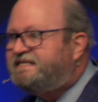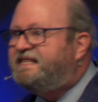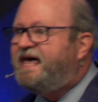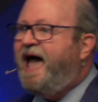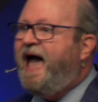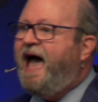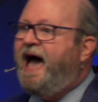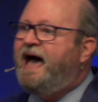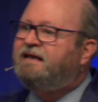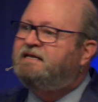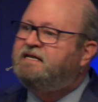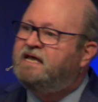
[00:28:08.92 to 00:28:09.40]

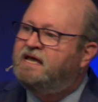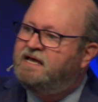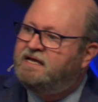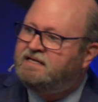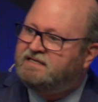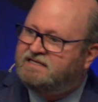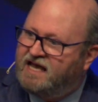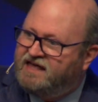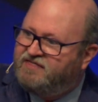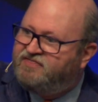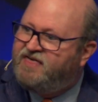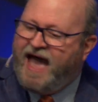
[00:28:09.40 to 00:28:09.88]
that
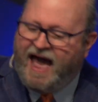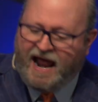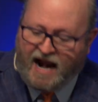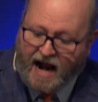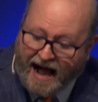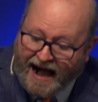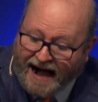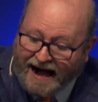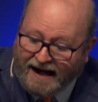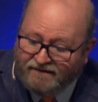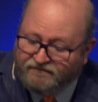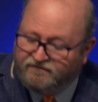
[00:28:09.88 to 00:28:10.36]
to that
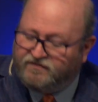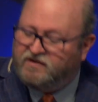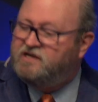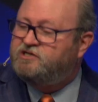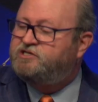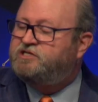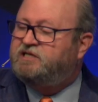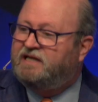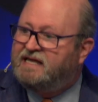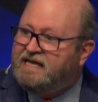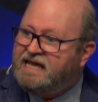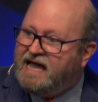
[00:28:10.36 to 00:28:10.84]

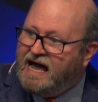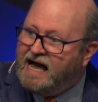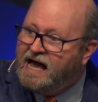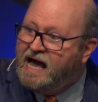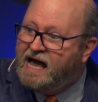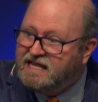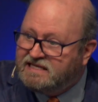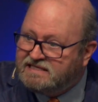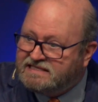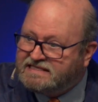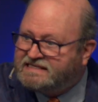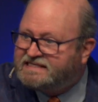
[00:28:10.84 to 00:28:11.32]
obviously
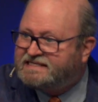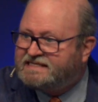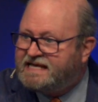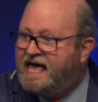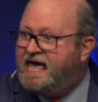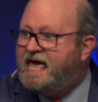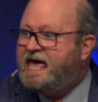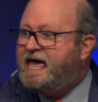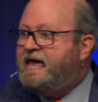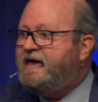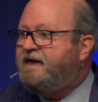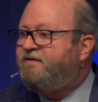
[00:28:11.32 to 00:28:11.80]

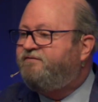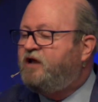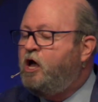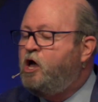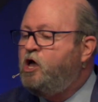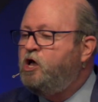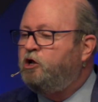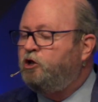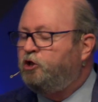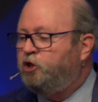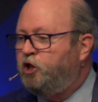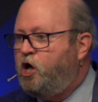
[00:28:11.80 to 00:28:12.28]
unsaved,
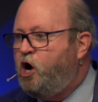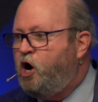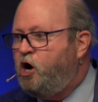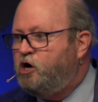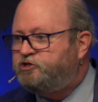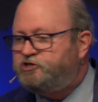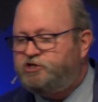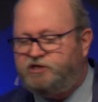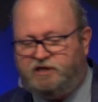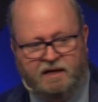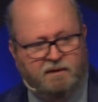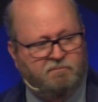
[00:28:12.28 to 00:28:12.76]

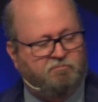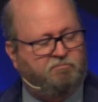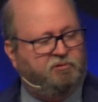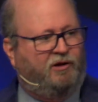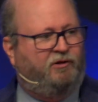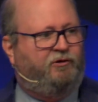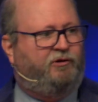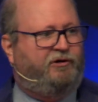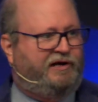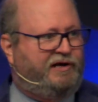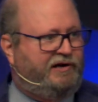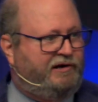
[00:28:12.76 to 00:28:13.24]
lost
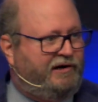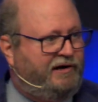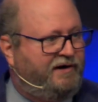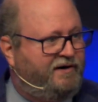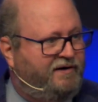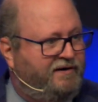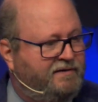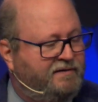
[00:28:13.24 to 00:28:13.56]
employer?